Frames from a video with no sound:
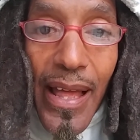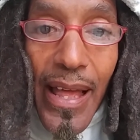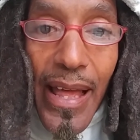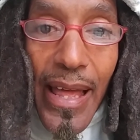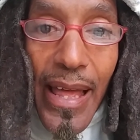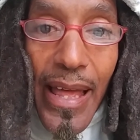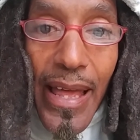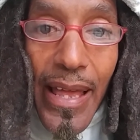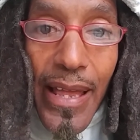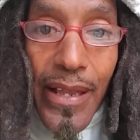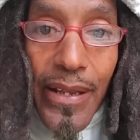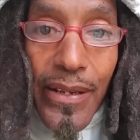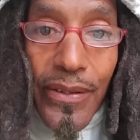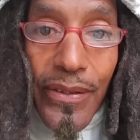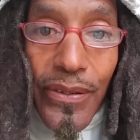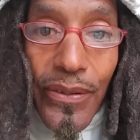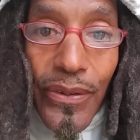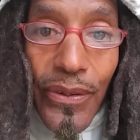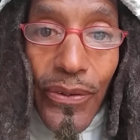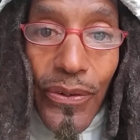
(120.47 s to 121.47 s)

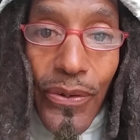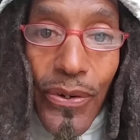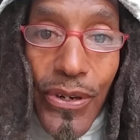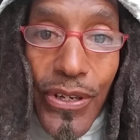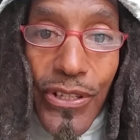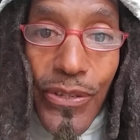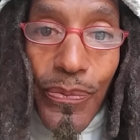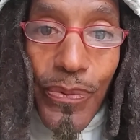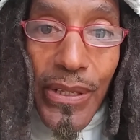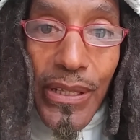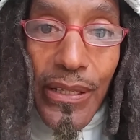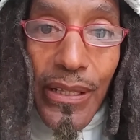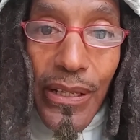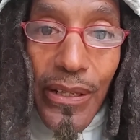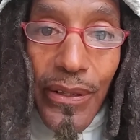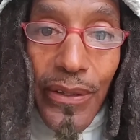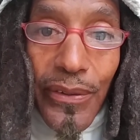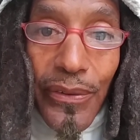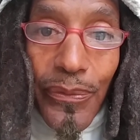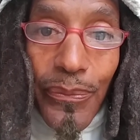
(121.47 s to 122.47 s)
And of course, with
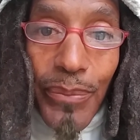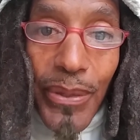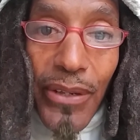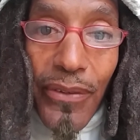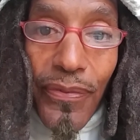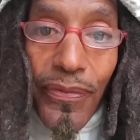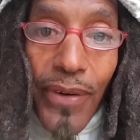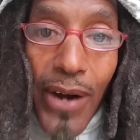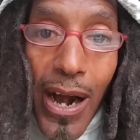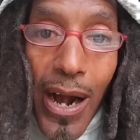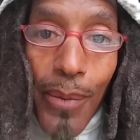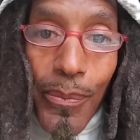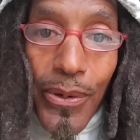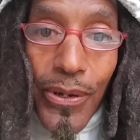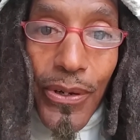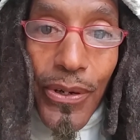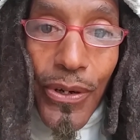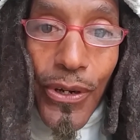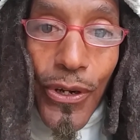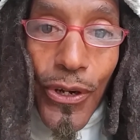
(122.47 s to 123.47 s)
Big Pharma